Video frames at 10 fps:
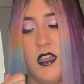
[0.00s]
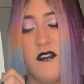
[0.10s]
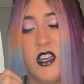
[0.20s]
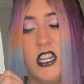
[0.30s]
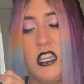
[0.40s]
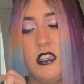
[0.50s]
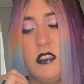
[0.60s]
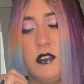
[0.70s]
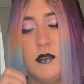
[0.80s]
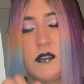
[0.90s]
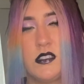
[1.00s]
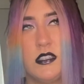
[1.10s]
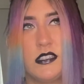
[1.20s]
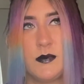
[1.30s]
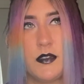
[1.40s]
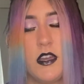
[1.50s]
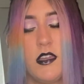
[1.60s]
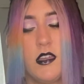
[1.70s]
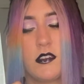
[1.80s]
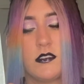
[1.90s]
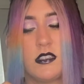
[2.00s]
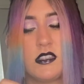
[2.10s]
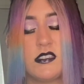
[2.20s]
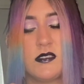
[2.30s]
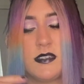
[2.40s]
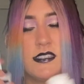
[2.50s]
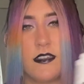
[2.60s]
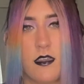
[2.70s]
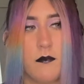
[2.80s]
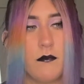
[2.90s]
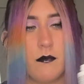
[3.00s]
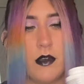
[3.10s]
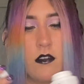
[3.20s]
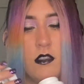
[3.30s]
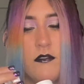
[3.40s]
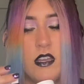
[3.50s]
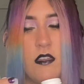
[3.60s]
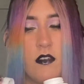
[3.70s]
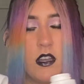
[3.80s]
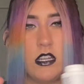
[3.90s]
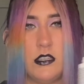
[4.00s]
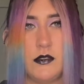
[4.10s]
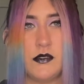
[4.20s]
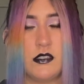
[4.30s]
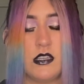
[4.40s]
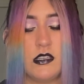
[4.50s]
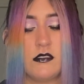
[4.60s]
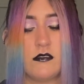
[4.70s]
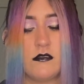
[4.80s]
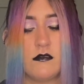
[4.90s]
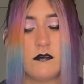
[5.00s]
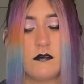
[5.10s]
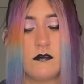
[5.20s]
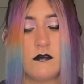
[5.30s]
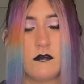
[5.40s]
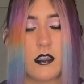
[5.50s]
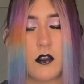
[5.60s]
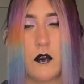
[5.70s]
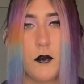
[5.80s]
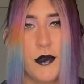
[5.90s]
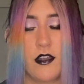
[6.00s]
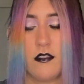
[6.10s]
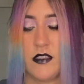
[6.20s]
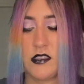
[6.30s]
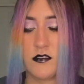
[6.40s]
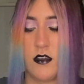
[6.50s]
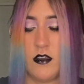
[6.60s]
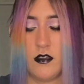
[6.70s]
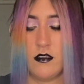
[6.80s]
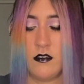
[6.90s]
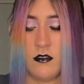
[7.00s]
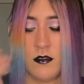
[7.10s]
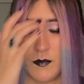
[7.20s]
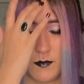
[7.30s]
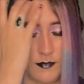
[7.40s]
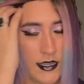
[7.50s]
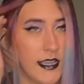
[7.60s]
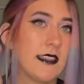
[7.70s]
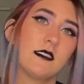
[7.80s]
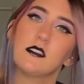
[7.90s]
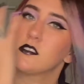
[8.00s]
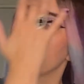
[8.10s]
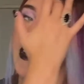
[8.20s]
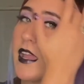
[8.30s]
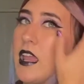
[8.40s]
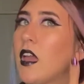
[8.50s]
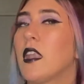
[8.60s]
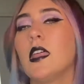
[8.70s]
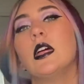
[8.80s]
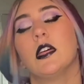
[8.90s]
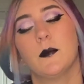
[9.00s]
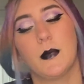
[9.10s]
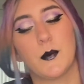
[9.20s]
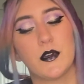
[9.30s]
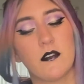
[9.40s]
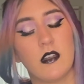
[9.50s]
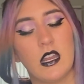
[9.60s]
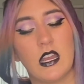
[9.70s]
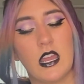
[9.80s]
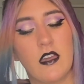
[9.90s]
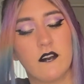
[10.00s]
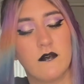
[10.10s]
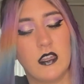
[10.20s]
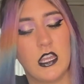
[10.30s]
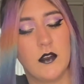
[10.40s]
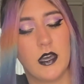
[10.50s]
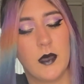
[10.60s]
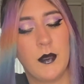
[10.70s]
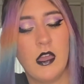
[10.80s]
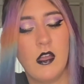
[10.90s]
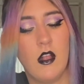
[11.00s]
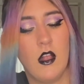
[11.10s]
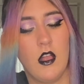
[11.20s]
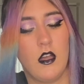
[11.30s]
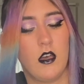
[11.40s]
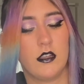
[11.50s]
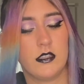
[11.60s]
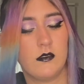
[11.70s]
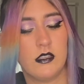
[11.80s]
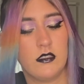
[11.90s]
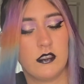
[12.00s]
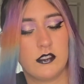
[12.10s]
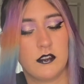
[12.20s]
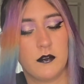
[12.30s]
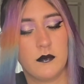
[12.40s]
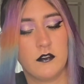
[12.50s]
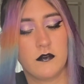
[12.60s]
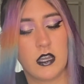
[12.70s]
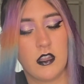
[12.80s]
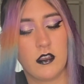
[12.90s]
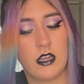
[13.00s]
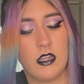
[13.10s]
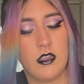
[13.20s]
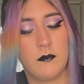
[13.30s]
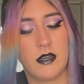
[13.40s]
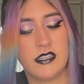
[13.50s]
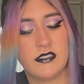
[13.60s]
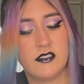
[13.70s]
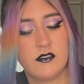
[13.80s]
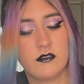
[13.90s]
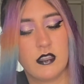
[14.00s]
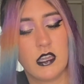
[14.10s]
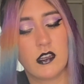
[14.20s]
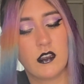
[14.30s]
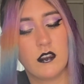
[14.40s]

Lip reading: I've already used this product. Like this is my second bottle of it. I've already used this, a whole bottle of this on my sister and my boyfriend, and I have a video up on using this to remove color in my sister's hair.